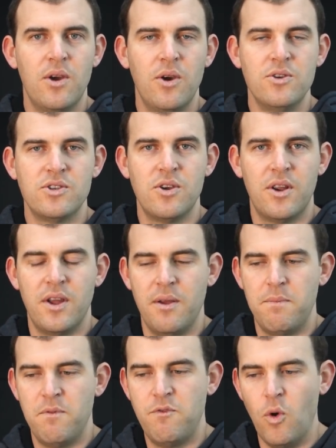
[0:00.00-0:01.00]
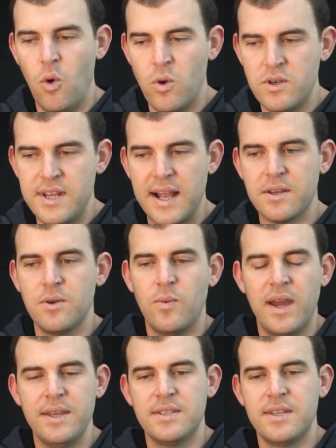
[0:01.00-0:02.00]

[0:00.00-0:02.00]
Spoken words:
who's got a fawn tucked away